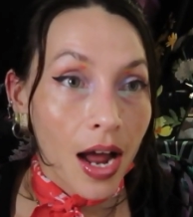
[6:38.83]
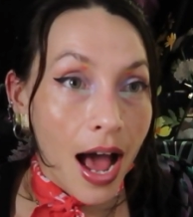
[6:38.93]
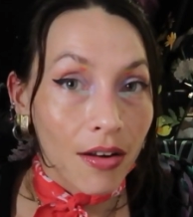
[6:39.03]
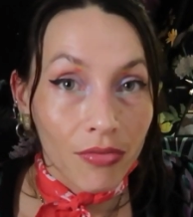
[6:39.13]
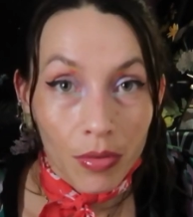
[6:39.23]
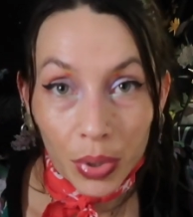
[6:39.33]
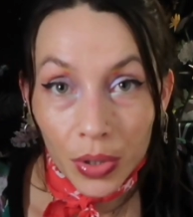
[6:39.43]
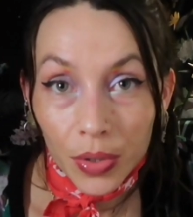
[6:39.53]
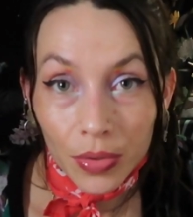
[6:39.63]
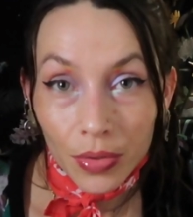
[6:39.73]
out of the
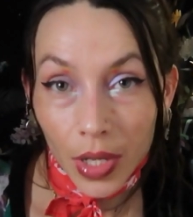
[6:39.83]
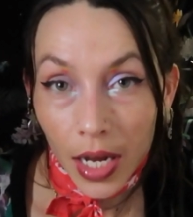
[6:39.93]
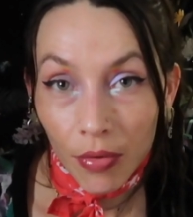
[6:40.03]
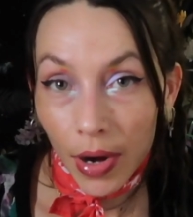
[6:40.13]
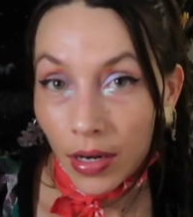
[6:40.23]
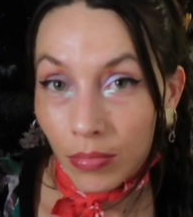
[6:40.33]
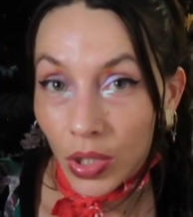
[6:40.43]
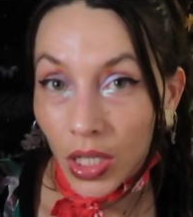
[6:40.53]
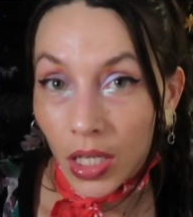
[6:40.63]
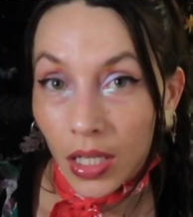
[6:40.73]
blue, like,
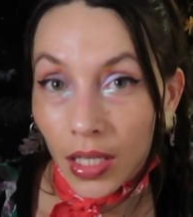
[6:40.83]
randomly.